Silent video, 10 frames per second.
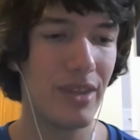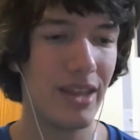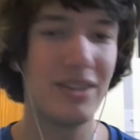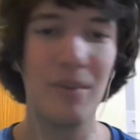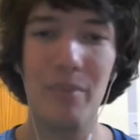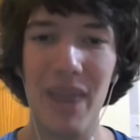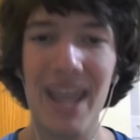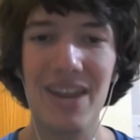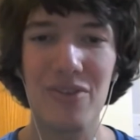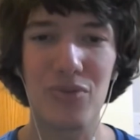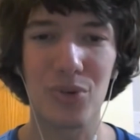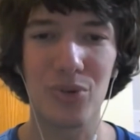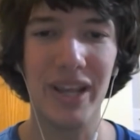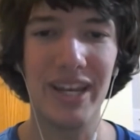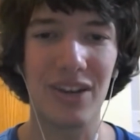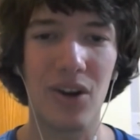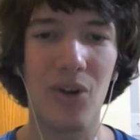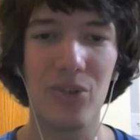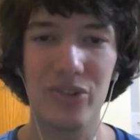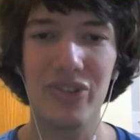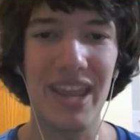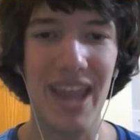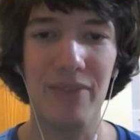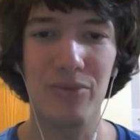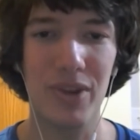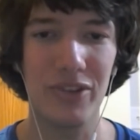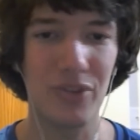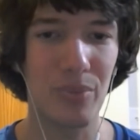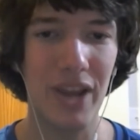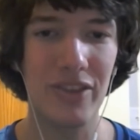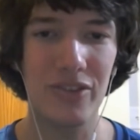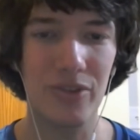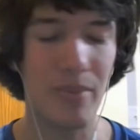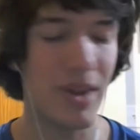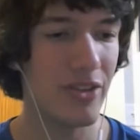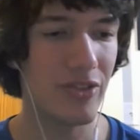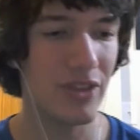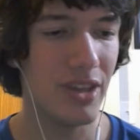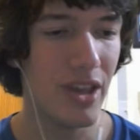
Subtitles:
demand for grading cards, they have raised their prices tremendously.